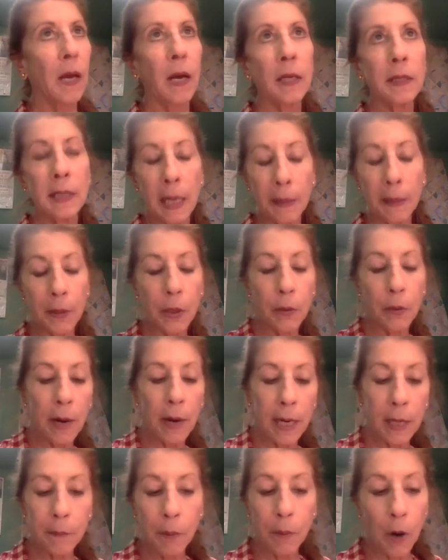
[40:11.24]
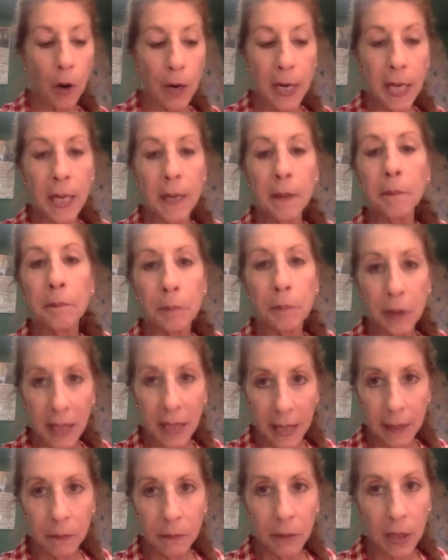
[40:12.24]
Democratic Party
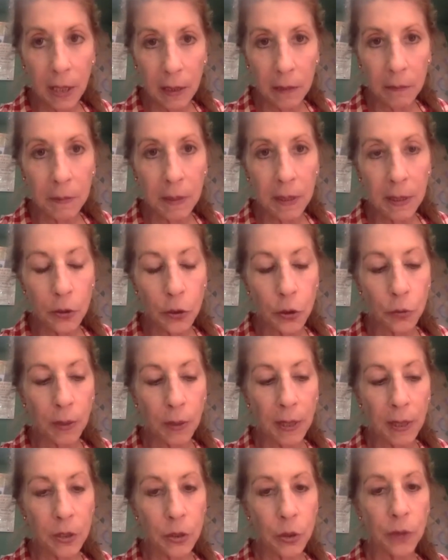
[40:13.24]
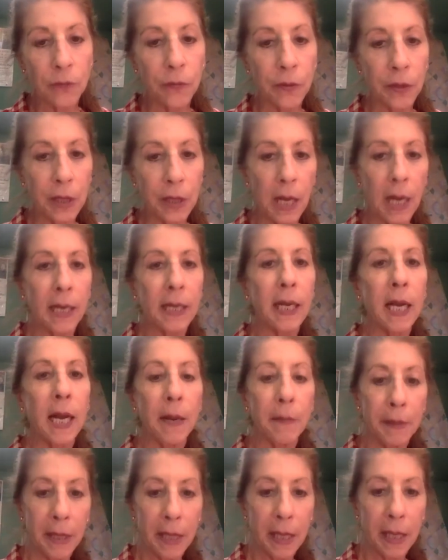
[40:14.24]
blamed the administration for not
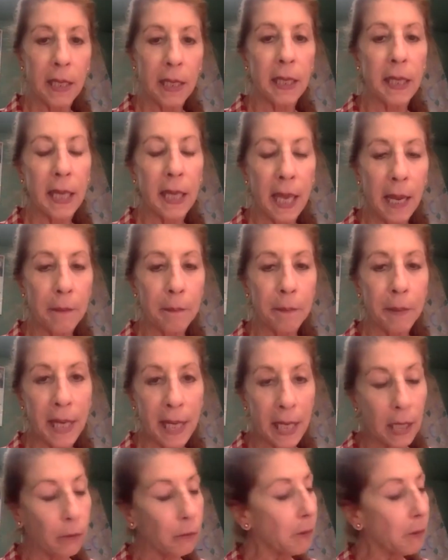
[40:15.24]
coming in and campaigning.